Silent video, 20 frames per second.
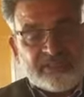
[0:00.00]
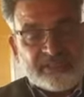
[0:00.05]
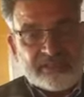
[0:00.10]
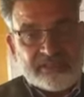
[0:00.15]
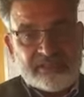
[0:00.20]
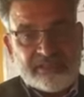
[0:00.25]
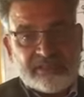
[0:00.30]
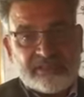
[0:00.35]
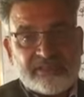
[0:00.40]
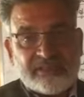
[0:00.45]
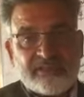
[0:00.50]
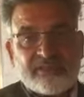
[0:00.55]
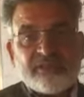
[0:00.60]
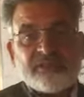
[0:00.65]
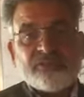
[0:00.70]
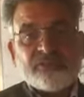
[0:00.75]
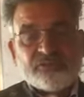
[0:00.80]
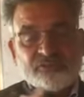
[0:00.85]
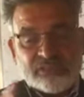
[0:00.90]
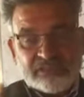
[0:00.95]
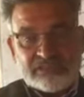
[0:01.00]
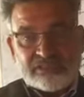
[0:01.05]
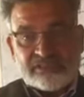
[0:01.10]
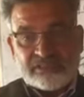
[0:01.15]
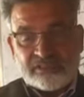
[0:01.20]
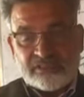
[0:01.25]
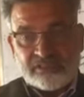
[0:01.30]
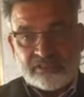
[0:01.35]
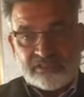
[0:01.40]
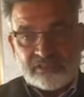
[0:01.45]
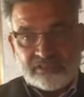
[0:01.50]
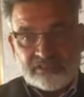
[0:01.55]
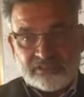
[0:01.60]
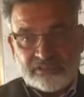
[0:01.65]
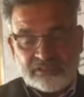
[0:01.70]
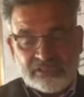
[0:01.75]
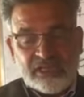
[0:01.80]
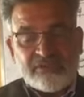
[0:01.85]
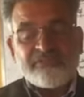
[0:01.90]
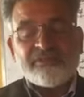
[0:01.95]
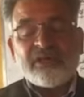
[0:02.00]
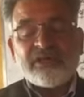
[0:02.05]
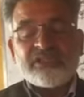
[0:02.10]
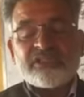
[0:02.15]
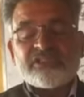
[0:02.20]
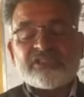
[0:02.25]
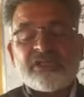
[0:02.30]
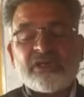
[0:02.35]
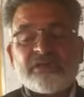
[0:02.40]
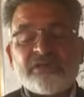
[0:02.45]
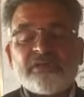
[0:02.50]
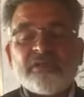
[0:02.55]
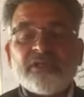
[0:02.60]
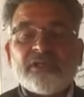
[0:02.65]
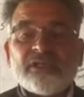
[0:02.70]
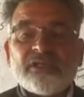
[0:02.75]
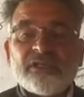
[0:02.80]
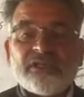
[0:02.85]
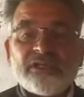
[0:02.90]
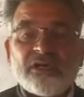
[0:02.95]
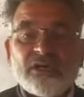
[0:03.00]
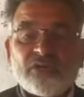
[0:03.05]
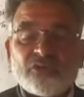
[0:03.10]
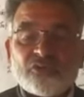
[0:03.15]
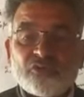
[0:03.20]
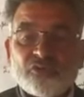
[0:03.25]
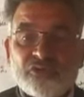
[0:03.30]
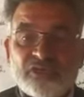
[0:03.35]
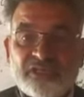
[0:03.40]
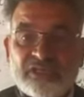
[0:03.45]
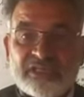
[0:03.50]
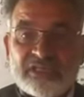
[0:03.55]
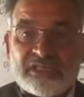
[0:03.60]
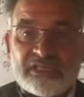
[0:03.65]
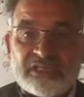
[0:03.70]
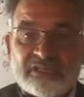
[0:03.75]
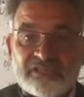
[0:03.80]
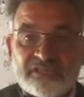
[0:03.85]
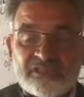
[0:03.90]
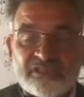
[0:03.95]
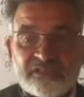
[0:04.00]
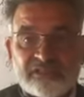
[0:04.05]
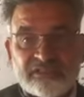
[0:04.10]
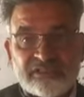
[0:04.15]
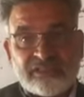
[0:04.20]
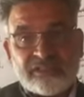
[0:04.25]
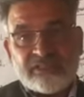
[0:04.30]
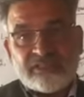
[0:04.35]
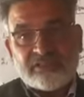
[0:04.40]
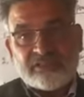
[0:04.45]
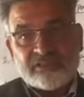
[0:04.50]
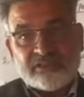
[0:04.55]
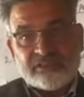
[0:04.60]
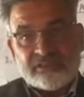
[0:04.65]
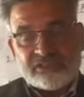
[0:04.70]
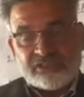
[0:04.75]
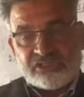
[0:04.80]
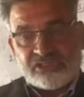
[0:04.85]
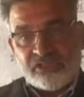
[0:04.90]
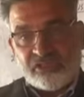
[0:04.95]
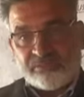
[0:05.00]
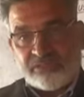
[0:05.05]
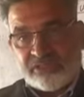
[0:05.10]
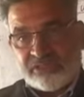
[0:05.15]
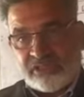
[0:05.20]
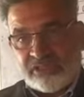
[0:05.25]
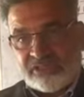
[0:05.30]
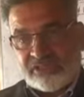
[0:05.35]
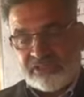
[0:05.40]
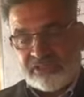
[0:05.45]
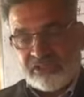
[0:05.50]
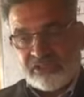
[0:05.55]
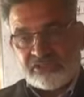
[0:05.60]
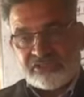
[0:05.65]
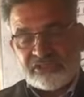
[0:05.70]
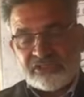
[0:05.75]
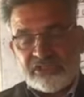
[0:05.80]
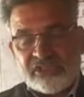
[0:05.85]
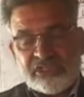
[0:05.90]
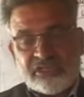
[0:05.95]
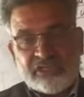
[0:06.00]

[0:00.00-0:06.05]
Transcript: in in Afghanistan in order to relegate the Islamic ideology,